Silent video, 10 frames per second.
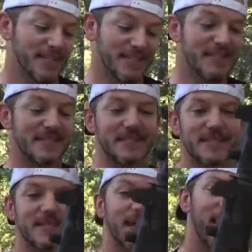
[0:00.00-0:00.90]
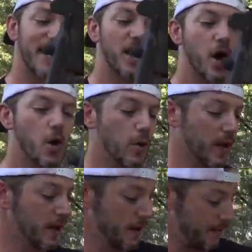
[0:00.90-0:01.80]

citizen can own.